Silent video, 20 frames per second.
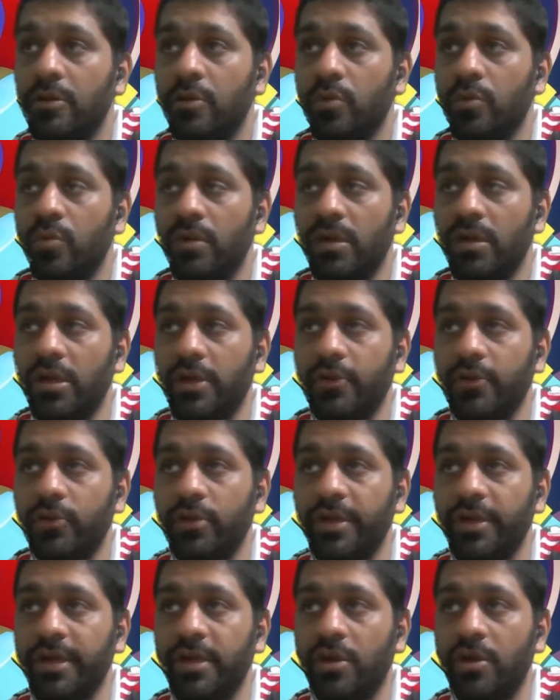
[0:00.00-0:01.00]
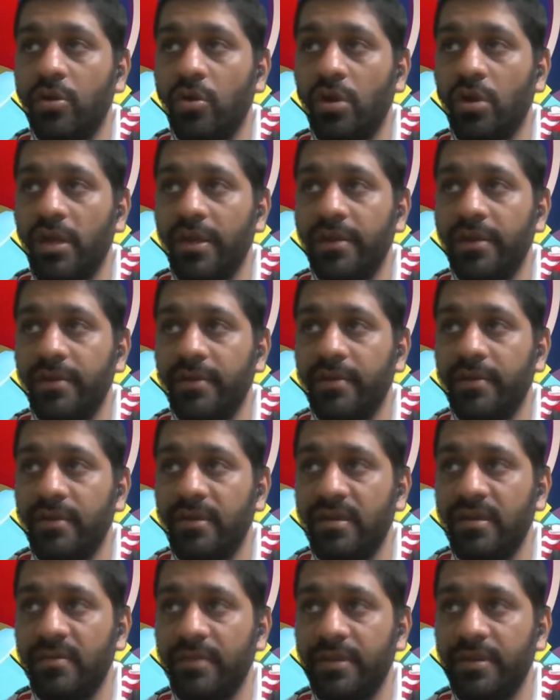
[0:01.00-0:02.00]
Will look to nick a goal in.
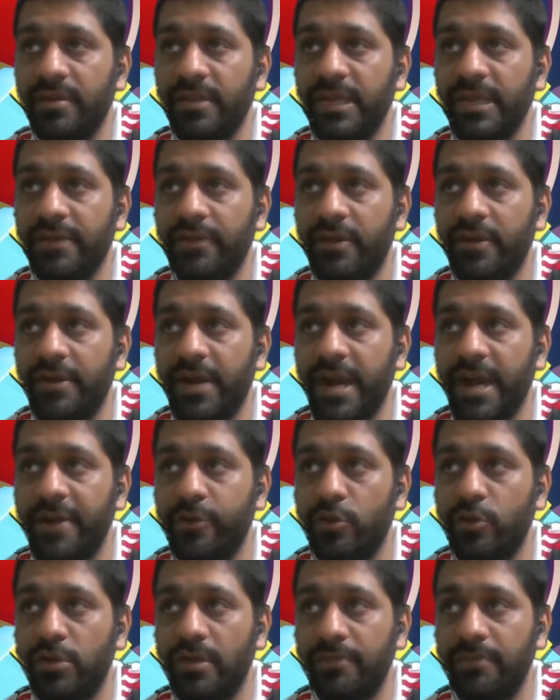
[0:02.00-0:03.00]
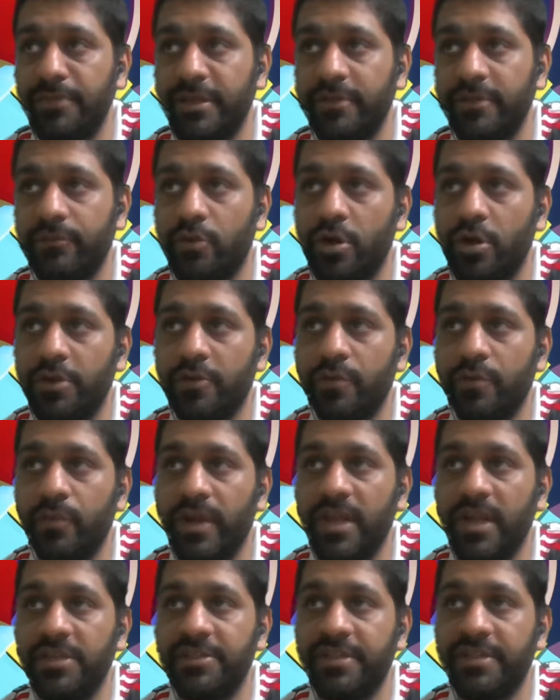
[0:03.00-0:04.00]
I mean, they will try to do something what
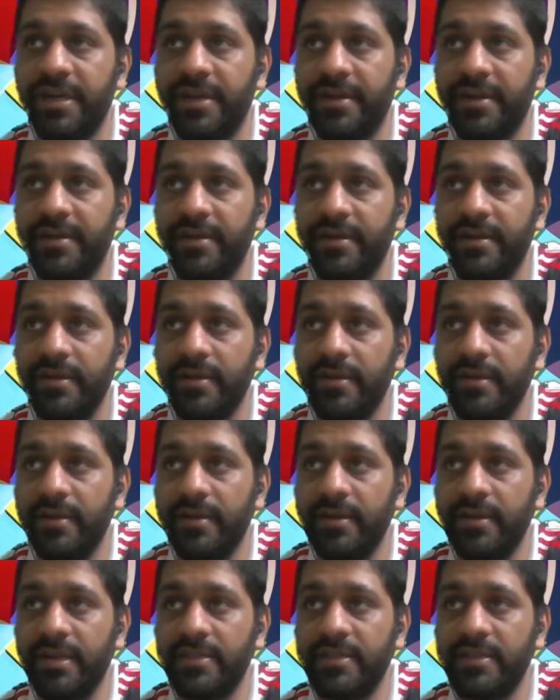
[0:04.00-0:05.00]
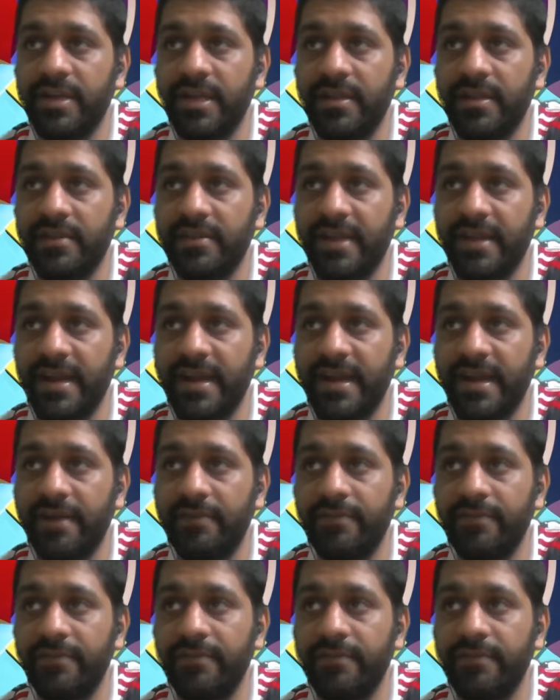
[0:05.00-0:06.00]
Wales did yesterday in the second
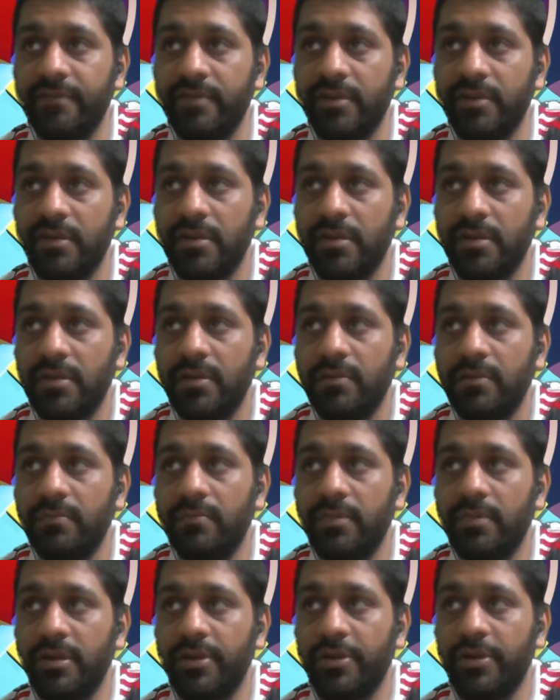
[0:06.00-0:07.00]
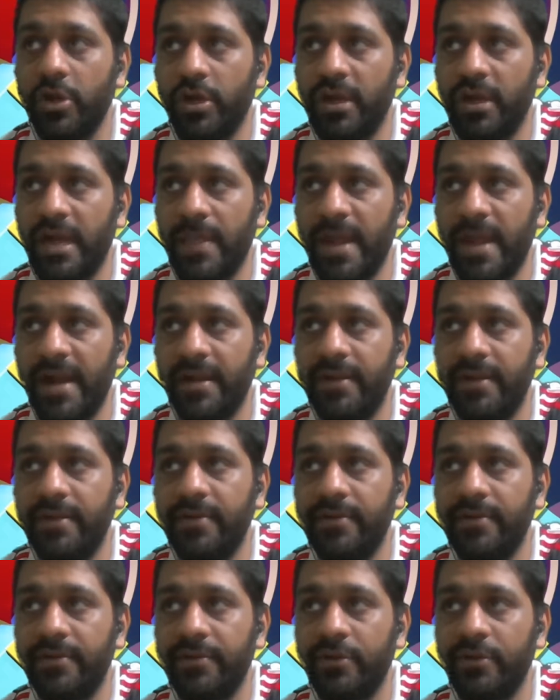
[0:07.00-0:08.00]
half, but not like that.
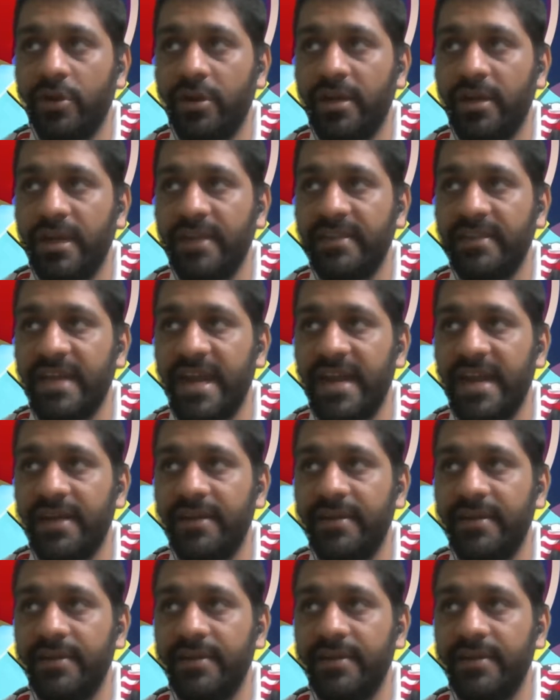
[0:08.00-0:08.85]
Not like that.